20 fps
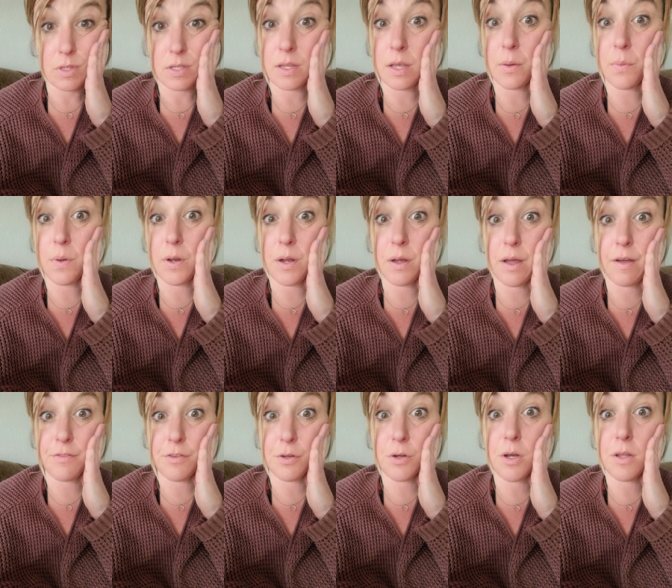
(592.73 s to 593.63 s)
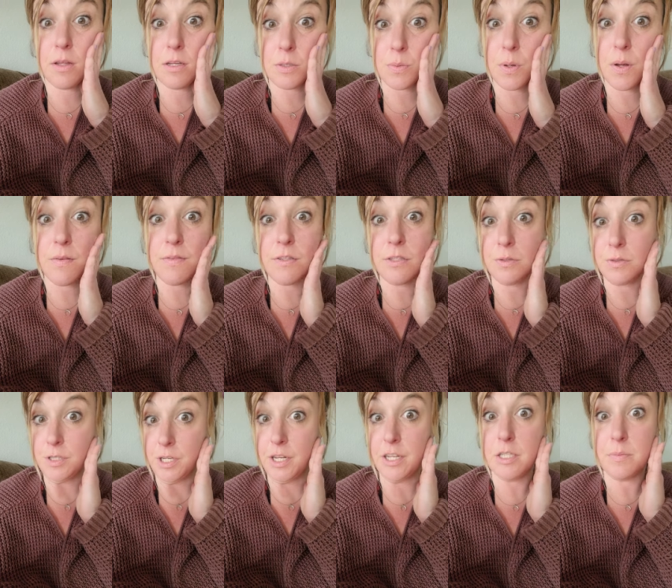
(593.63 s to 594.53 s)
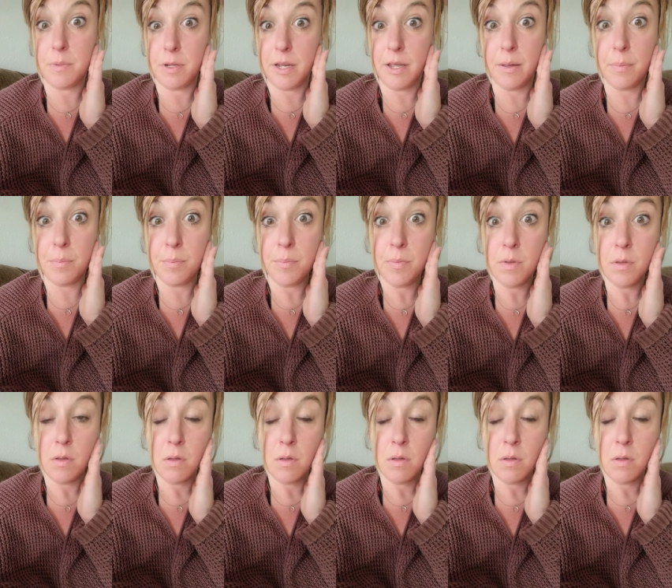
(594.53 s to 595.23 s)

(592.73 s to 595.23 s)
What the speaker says: Like, what, after all this, what I have to do, change my name?